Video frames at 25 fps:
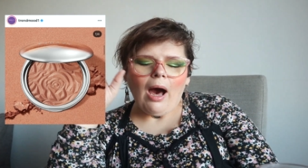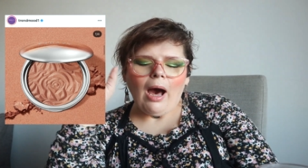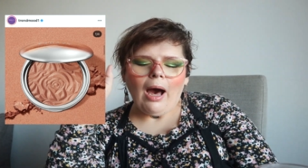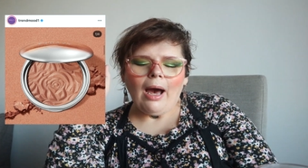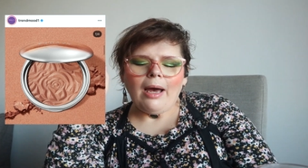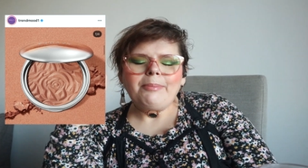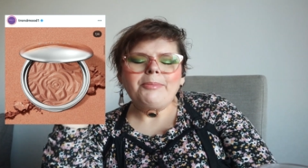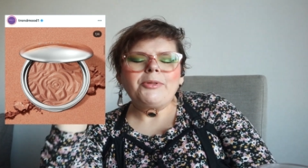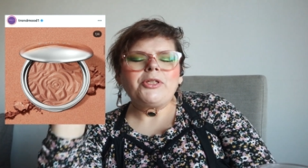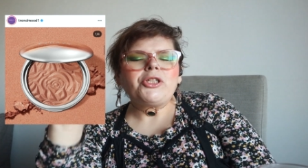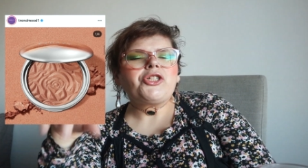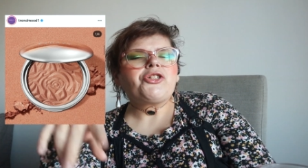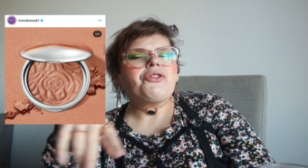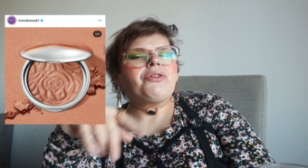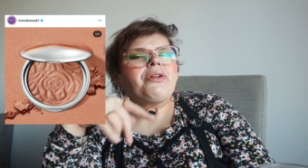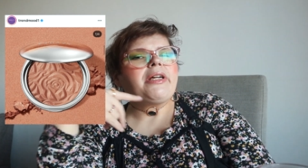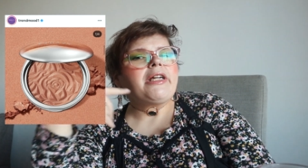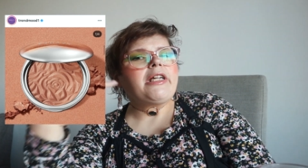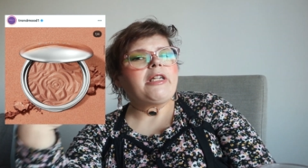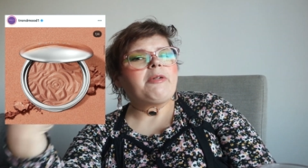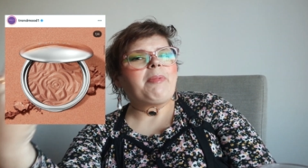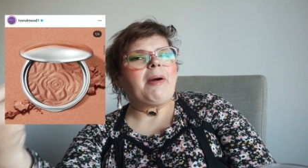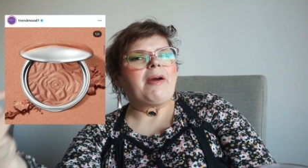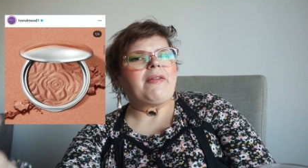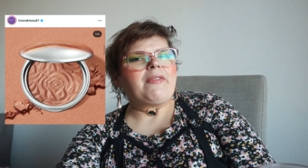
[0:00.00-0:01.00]
I'm
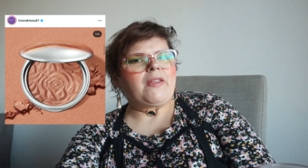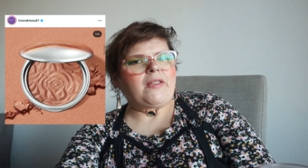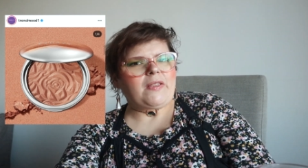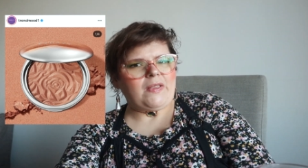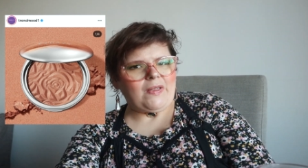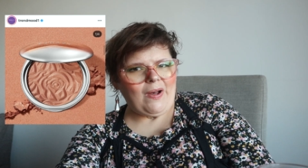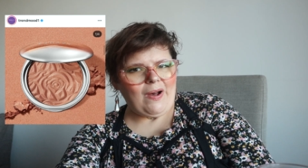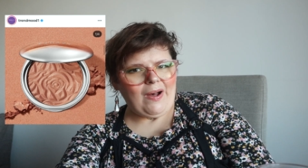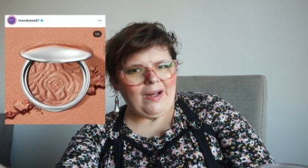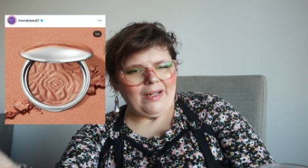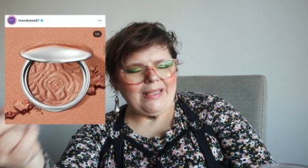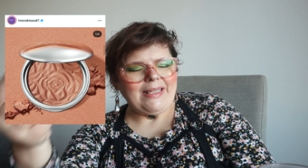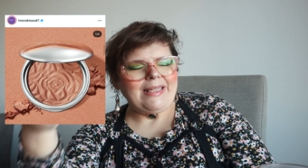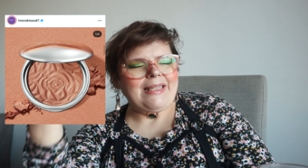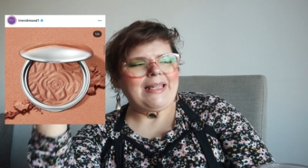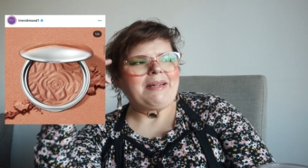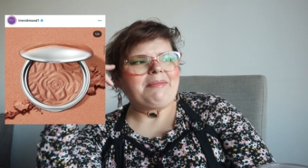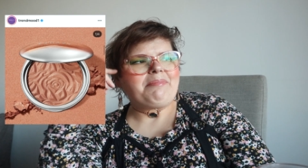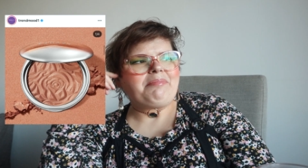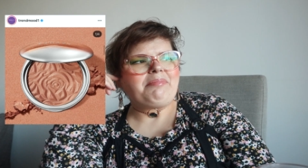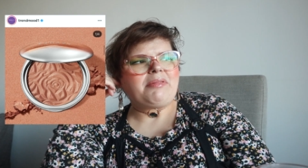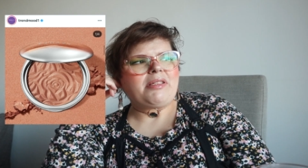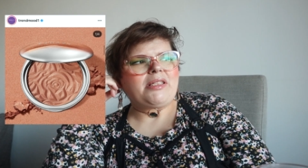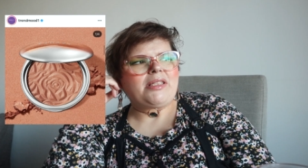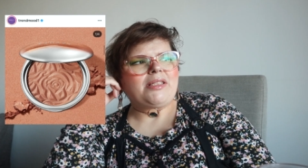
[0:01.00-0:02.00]
intrigued by this
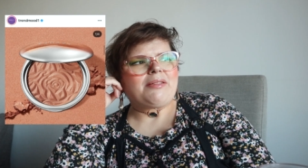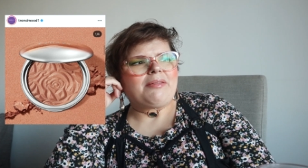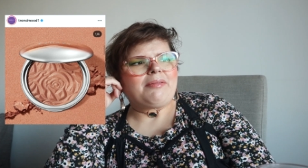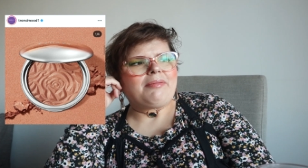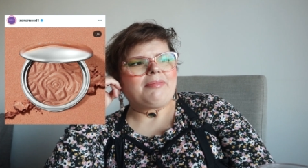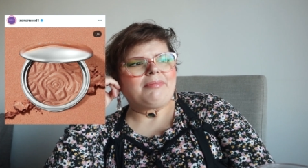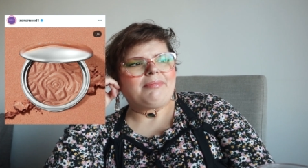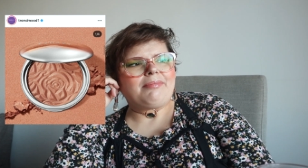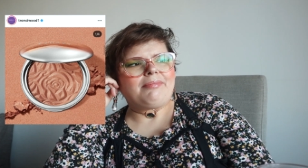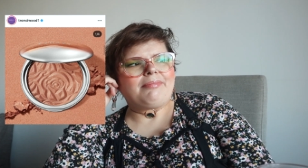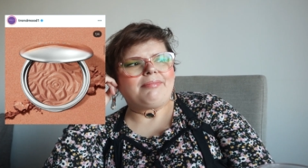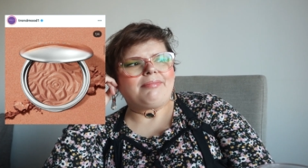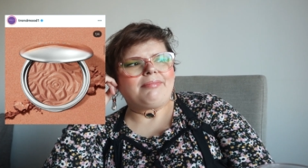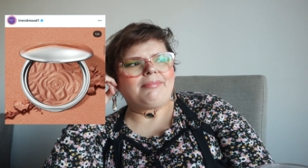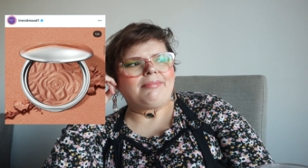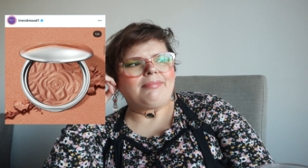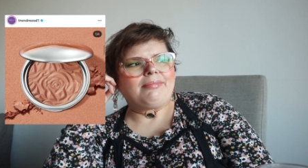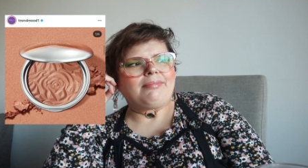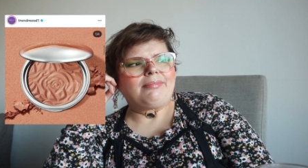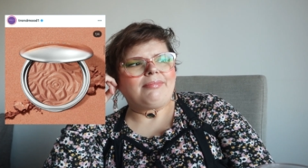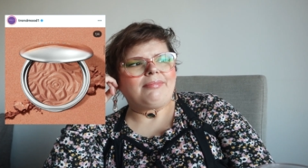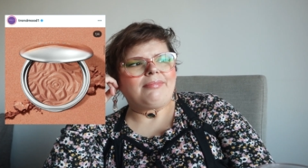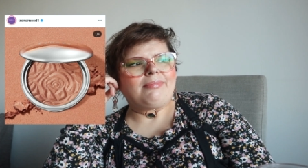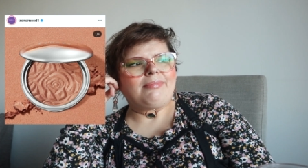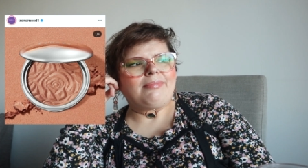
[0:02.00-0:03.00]
concept,
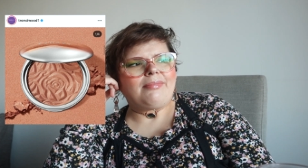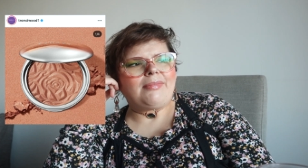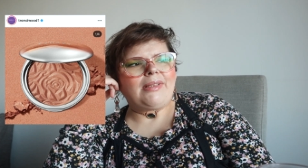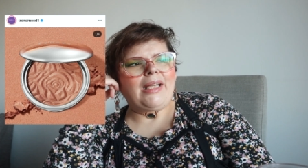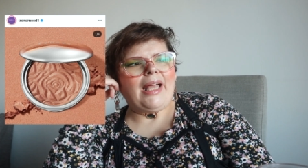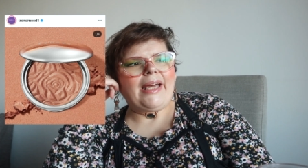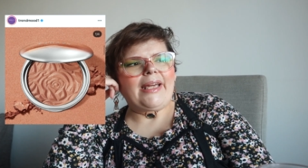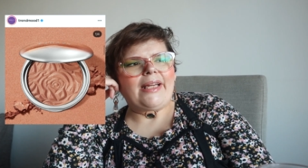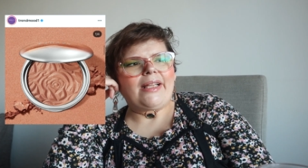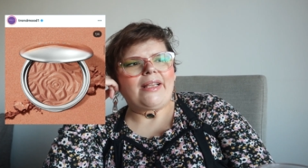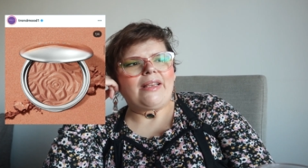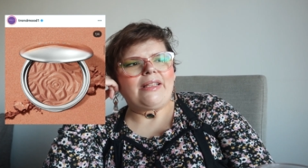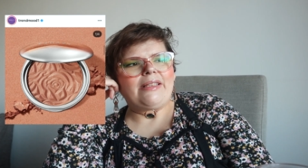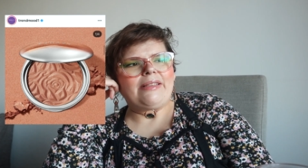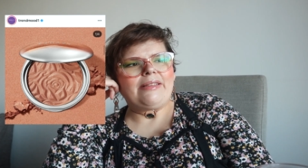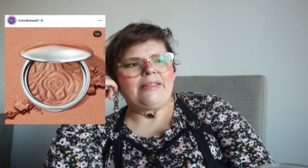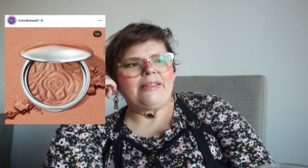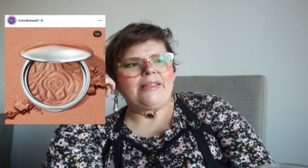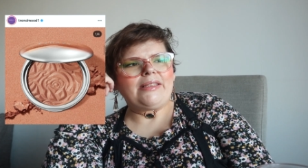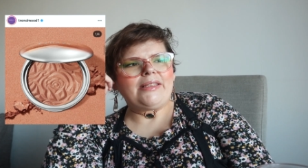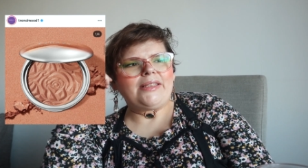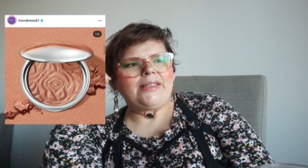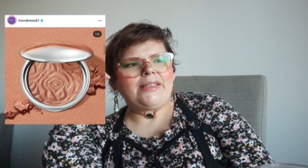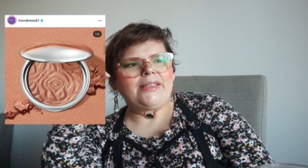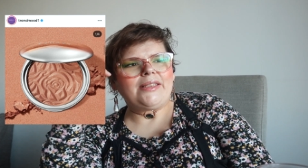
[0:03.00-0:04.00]
like the,
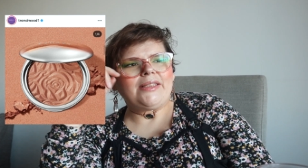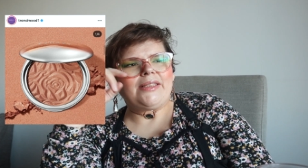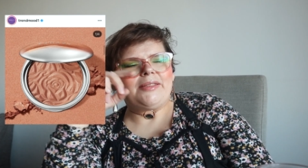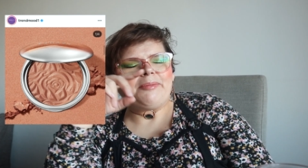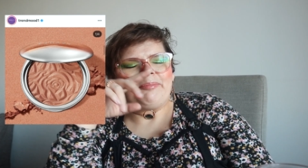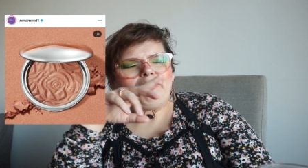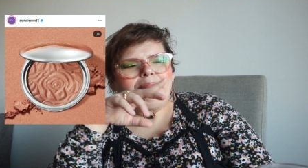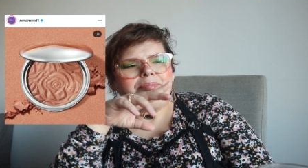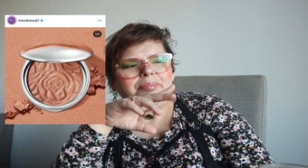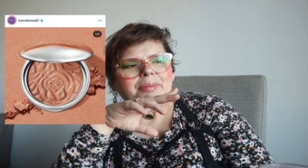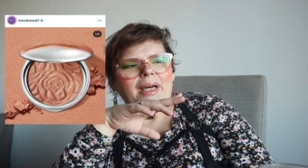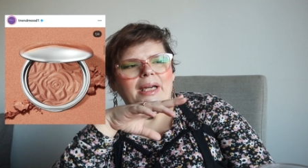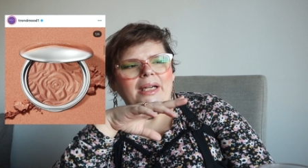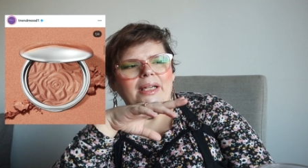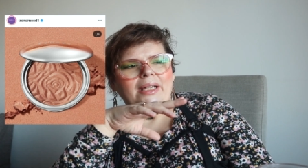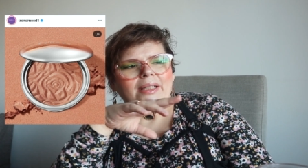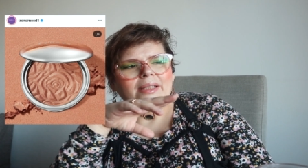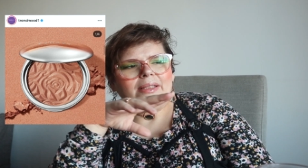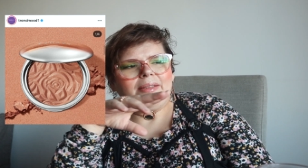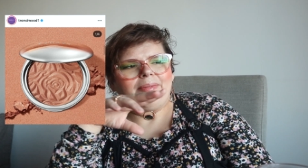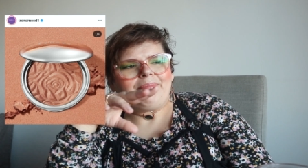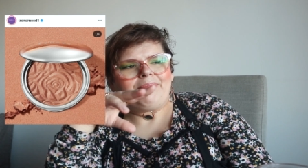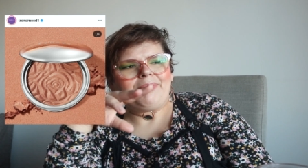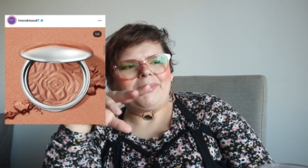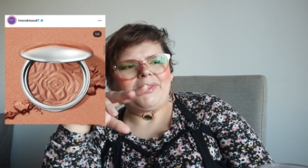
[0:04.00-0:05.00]
the, the
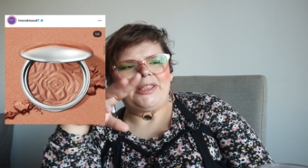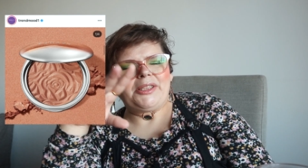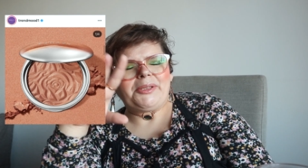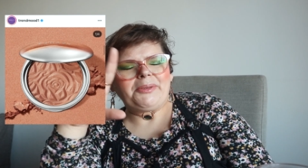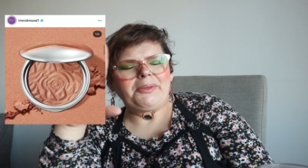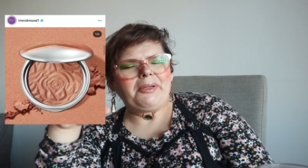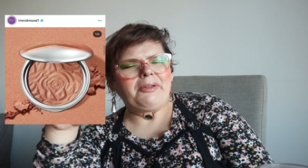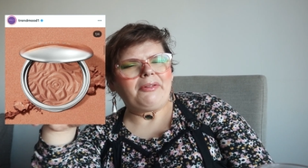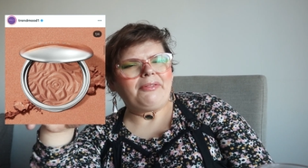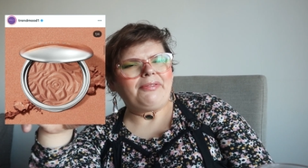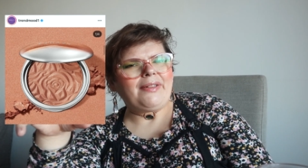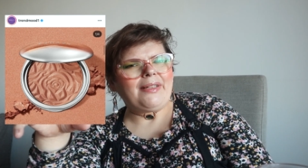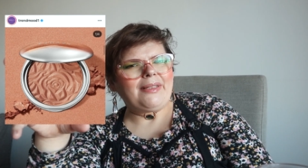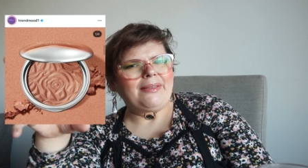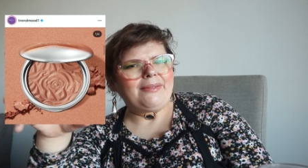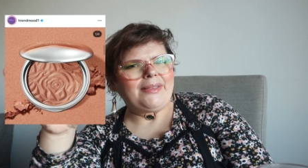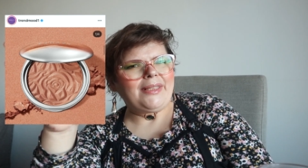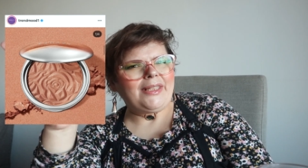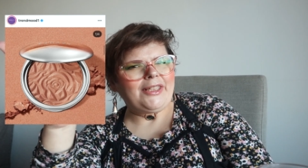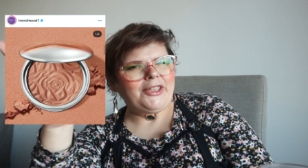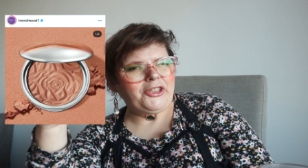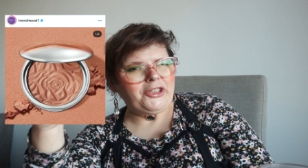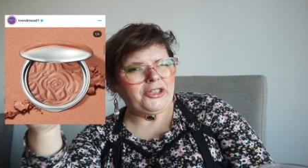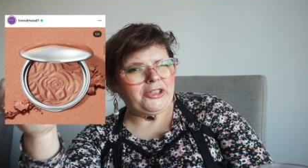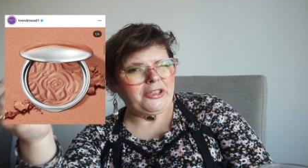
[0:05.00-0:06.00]
Becca Zero
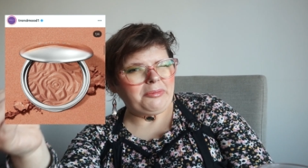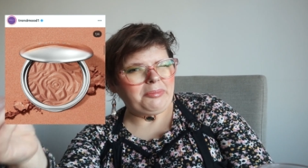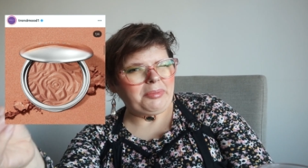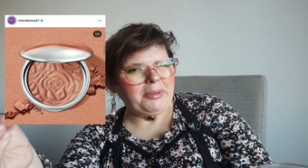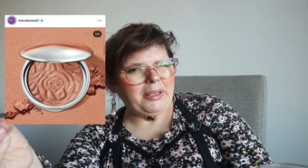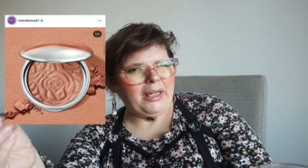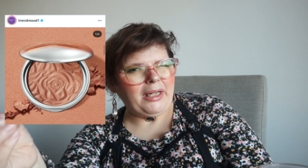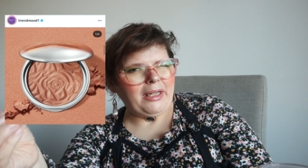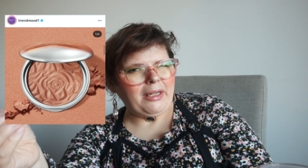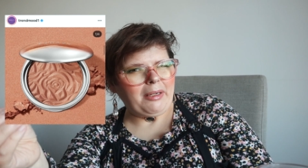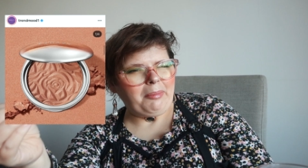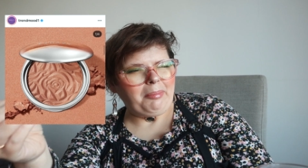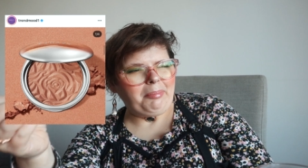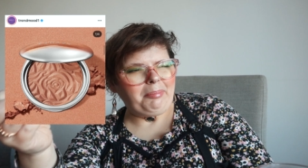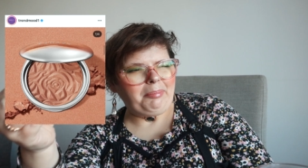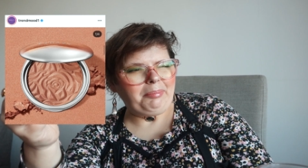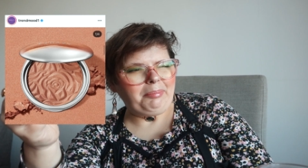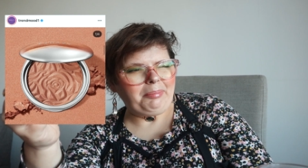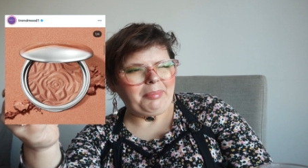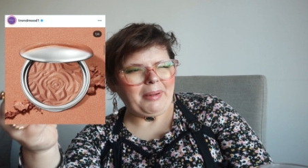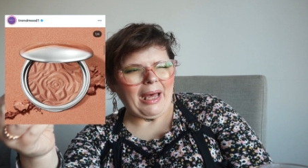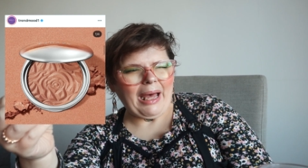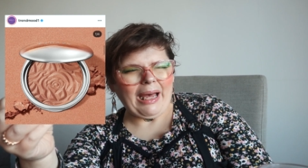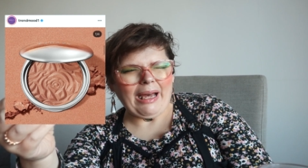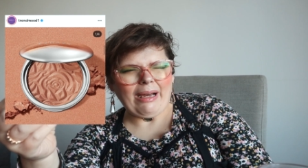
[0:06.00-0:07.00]
Foundation, but in a
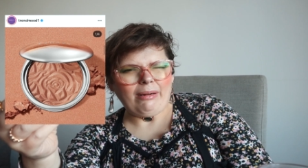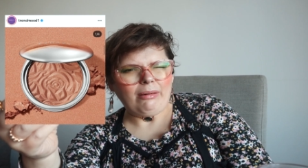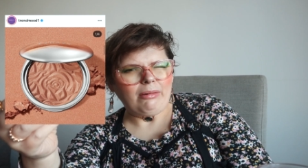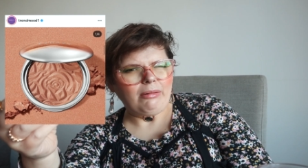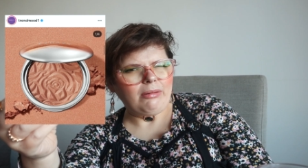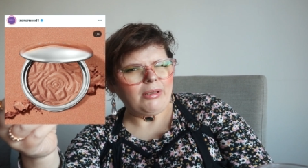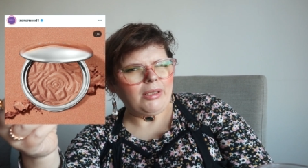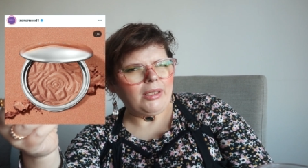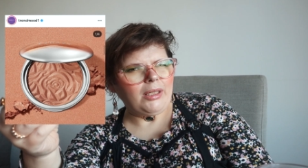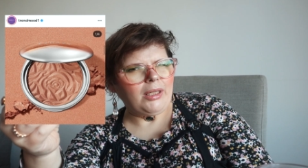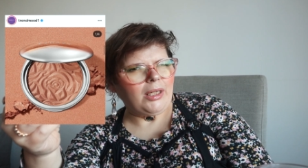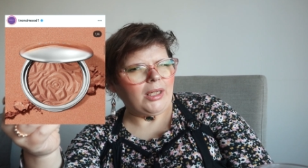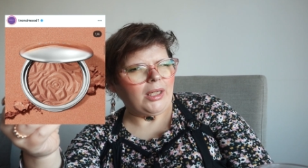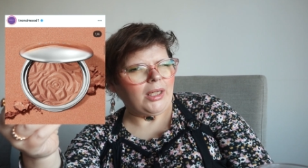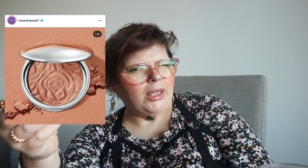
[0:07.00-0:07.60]
powder?